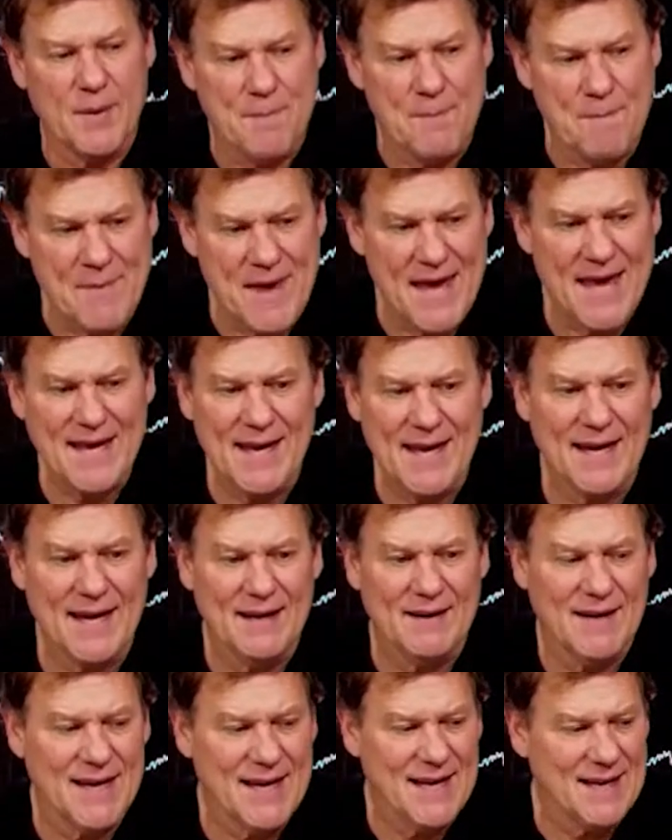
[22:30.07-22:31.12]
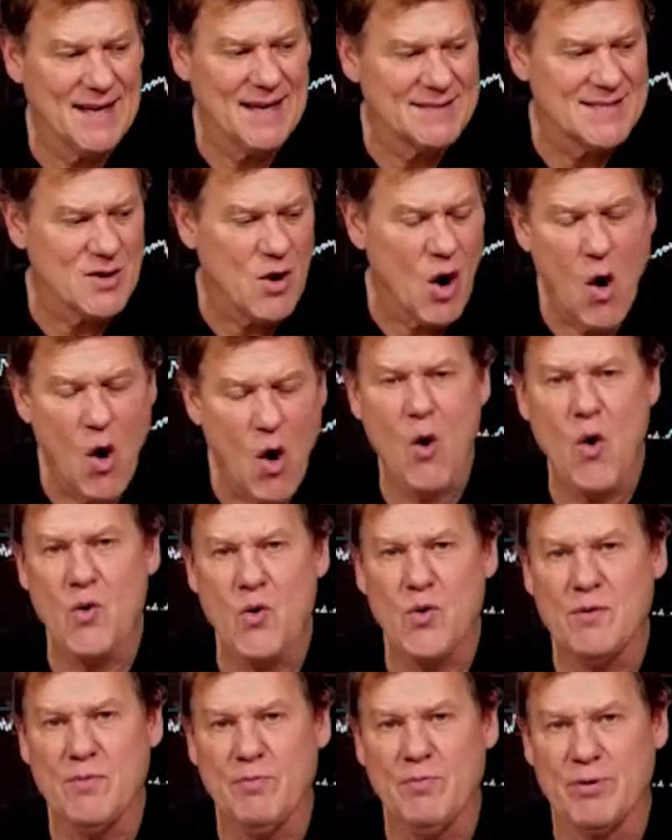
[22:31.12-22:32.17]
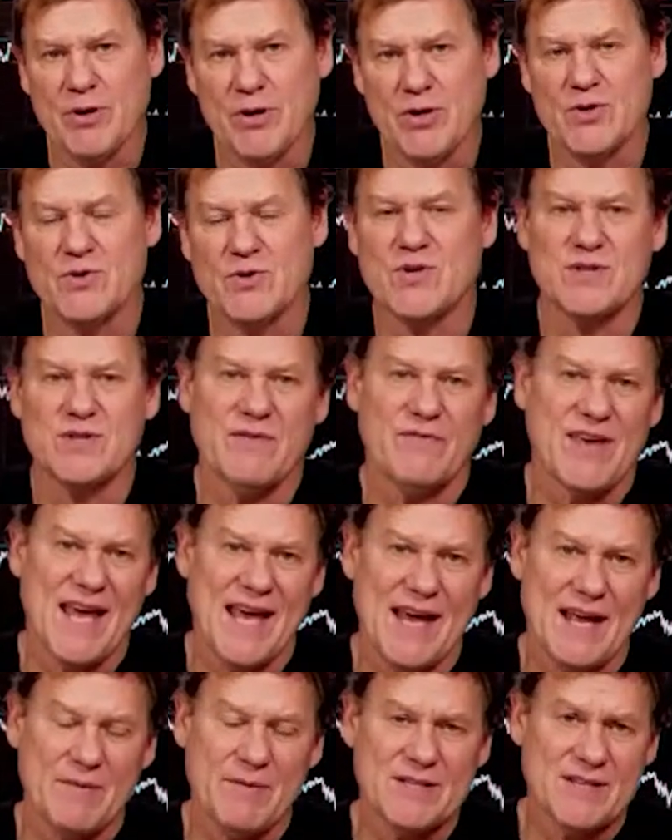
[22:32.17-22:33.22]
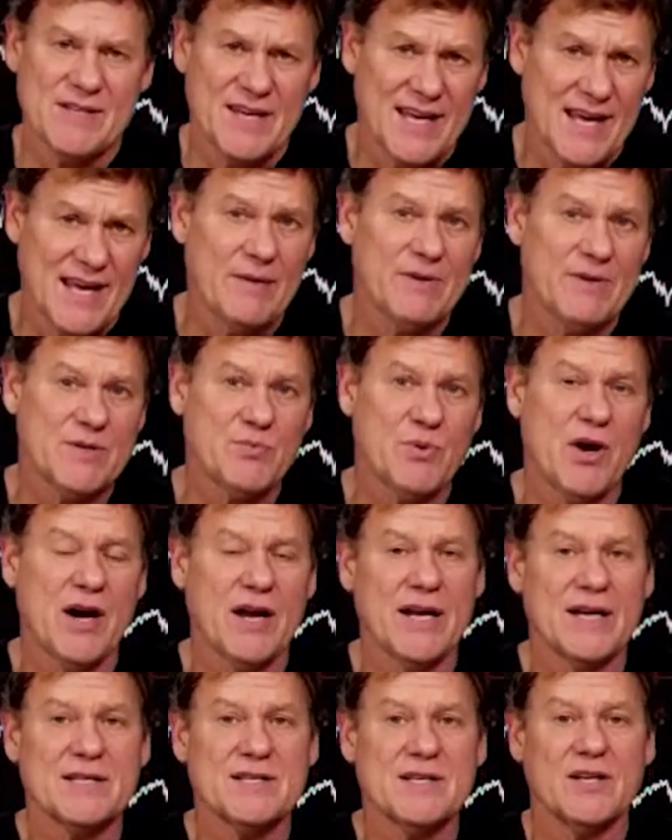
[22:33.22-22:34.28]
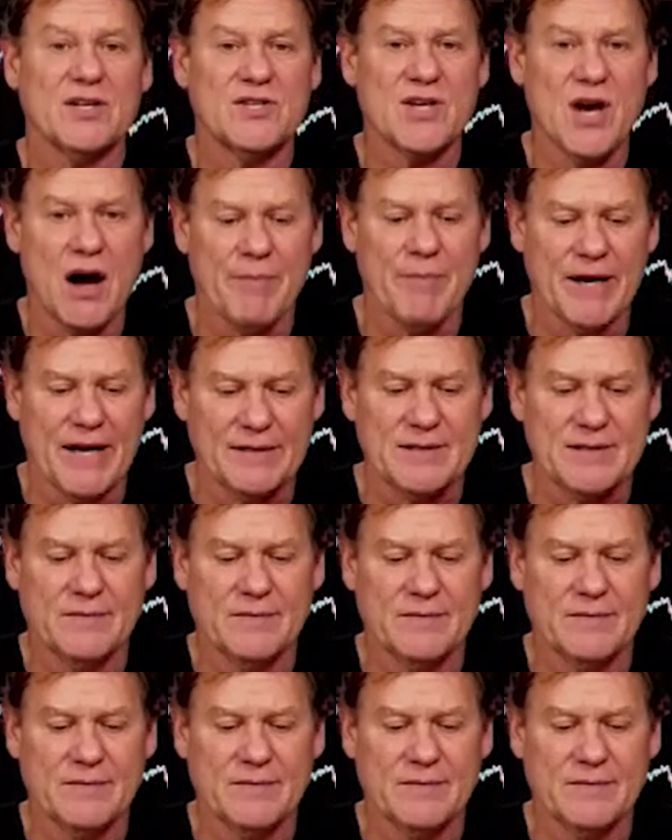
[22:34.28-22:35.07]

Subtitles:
making its own producers of cannabis and cannabis products dominant.